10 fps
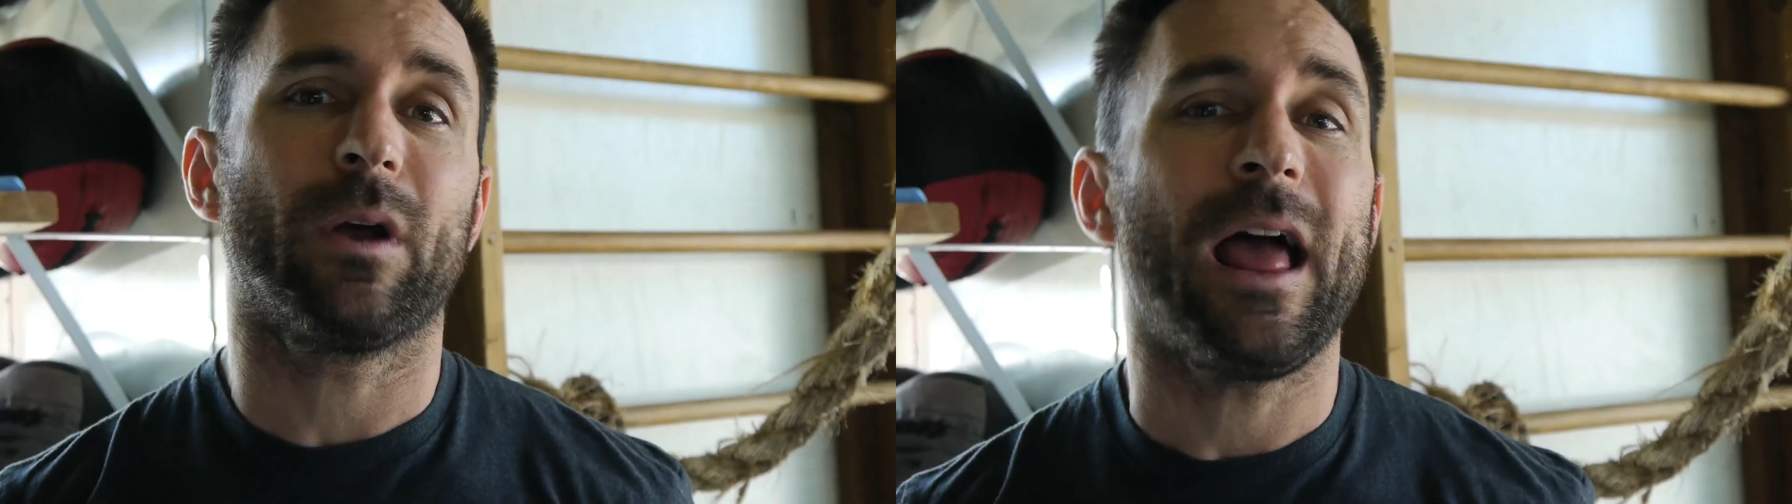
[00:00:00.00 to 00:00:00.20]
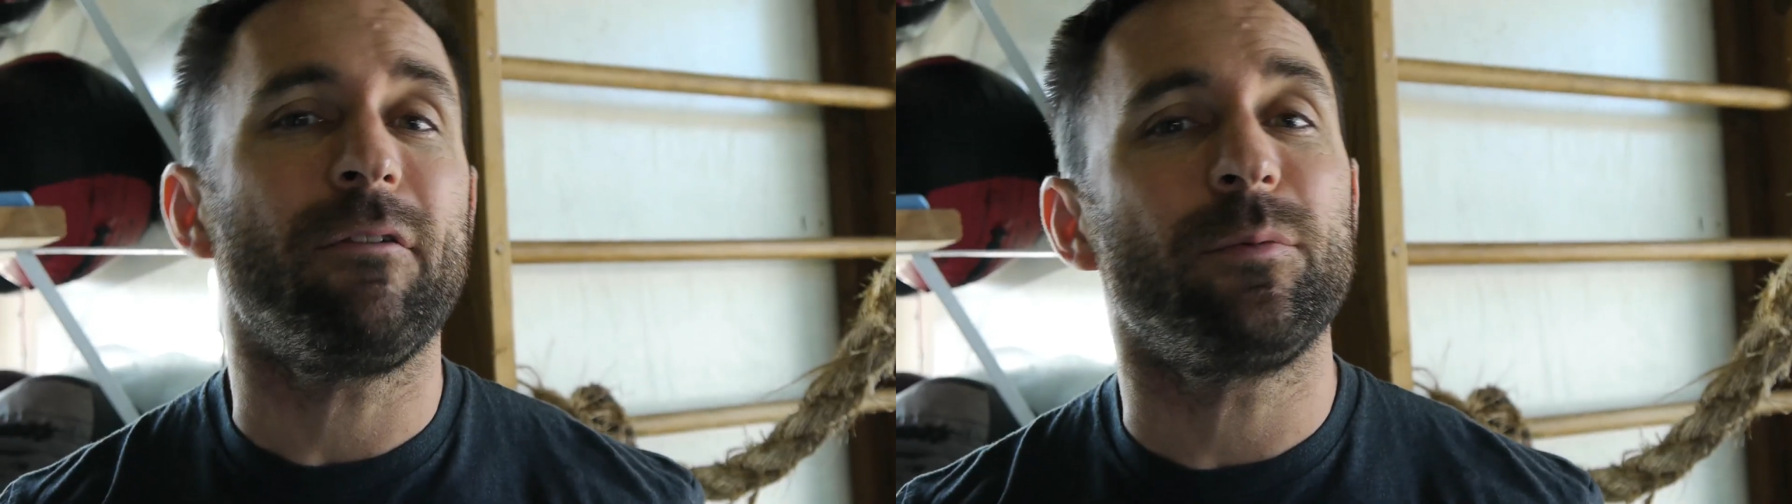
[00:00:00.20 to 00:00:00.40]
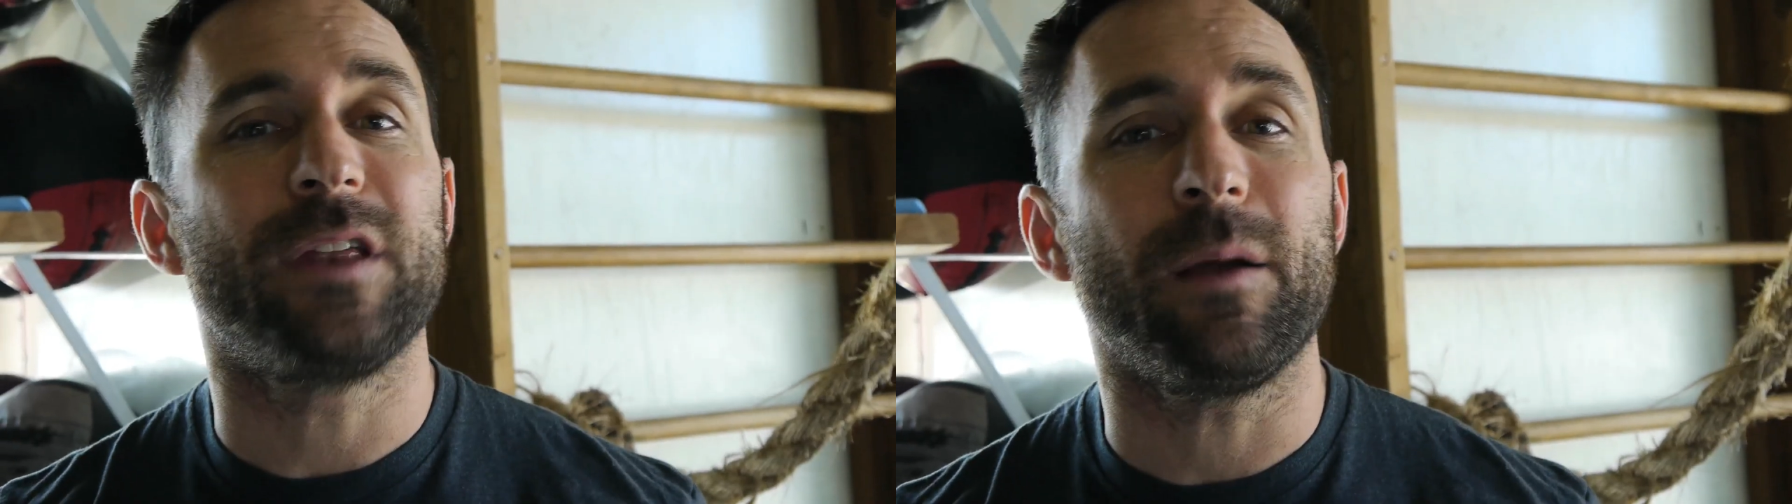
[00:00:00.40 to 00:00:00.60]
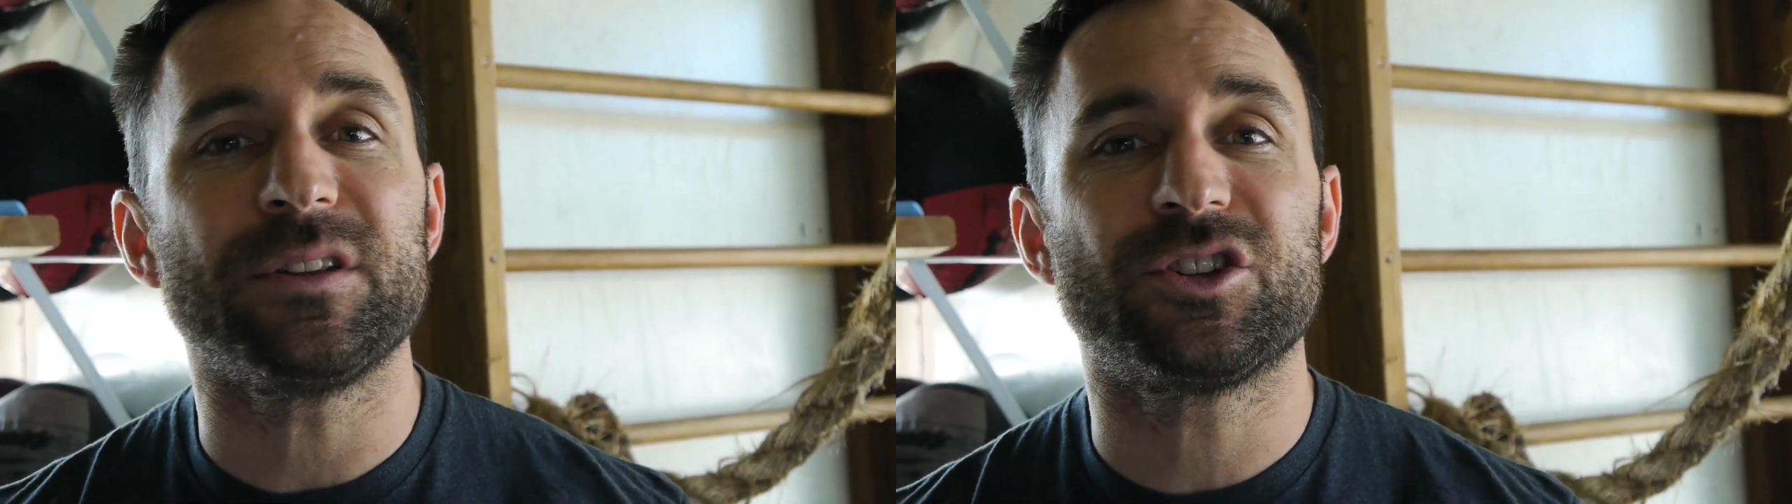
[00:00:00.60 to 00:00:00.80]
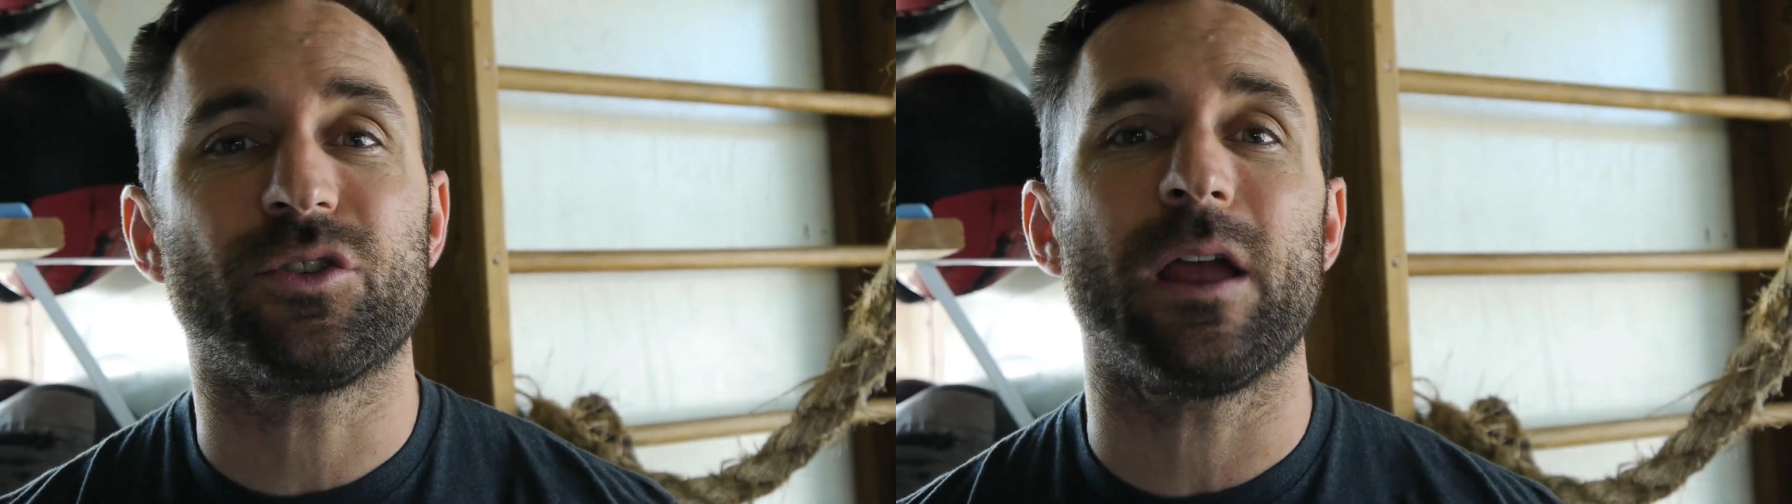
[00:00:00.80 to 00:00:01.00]
gonna have him
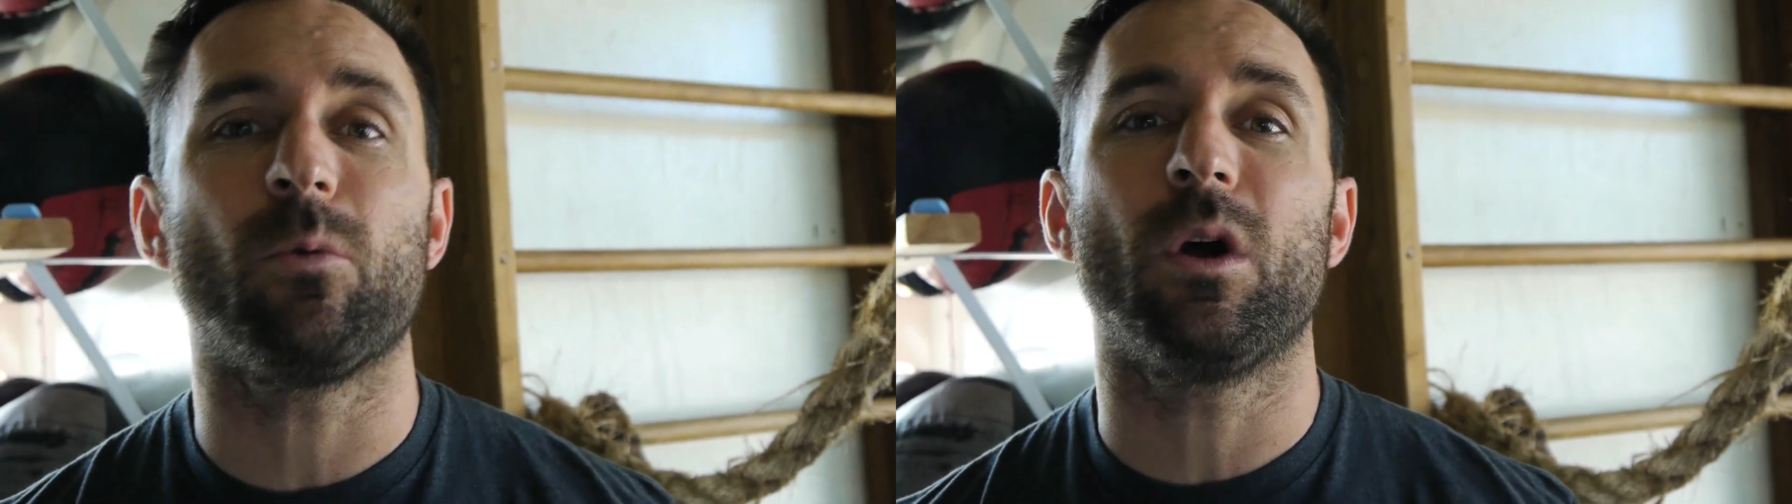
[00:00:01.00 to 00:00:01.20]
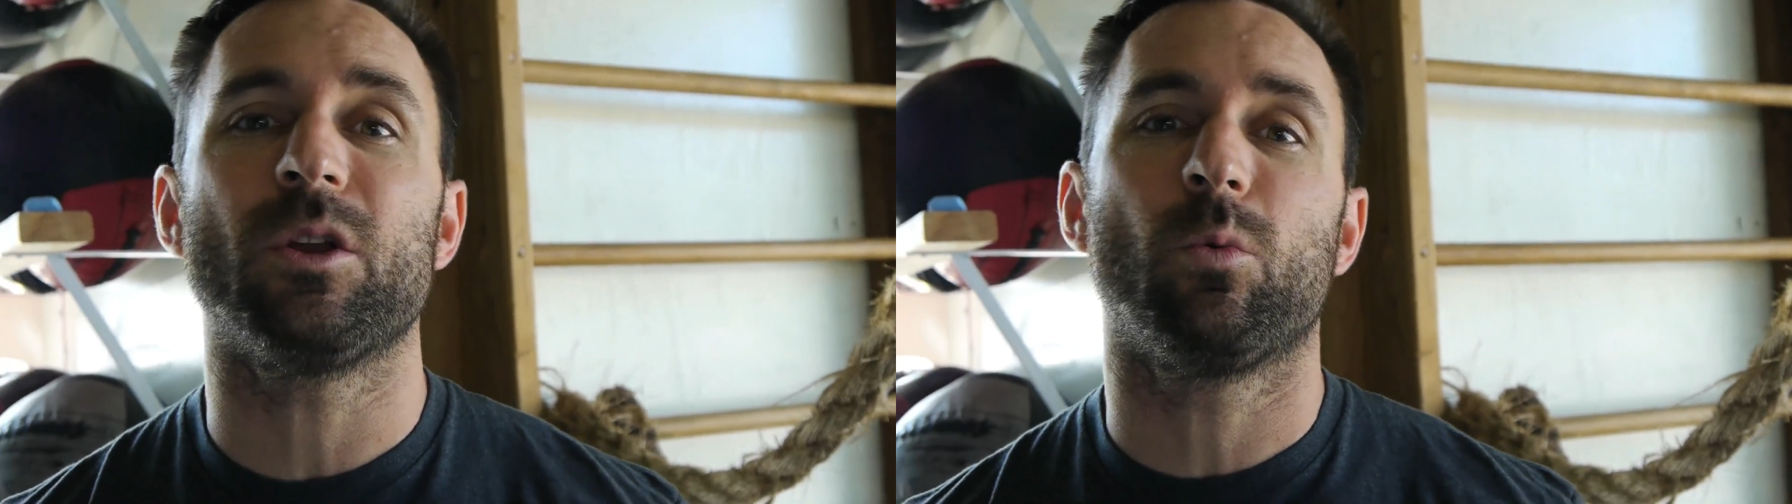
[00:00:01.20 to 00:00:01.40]
demonstrate what